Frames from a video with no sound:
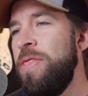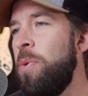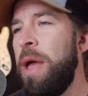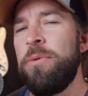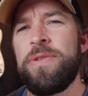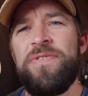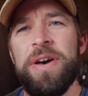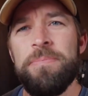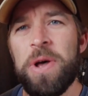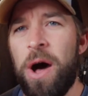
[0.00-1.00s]
the way it was
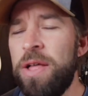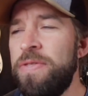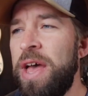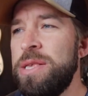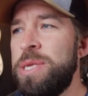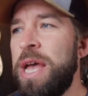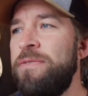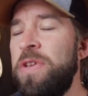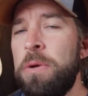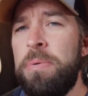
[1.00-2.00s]
filmed, all of that
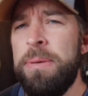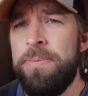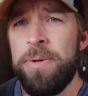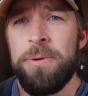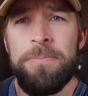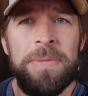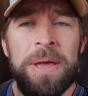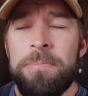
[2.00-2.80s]
stuff, you know, people,